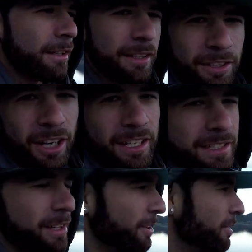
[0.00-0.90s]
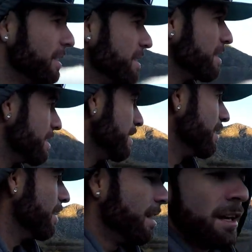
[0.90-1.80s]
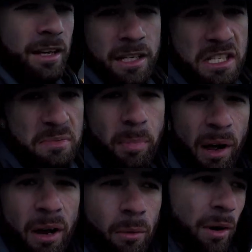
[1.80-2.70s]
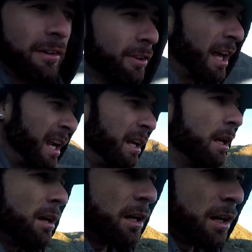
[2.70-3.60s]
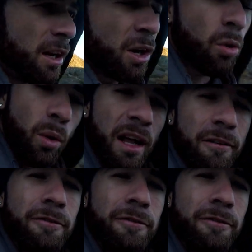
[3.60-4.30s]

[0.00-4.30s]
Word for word: You guys know this is the spot where I've landed quite a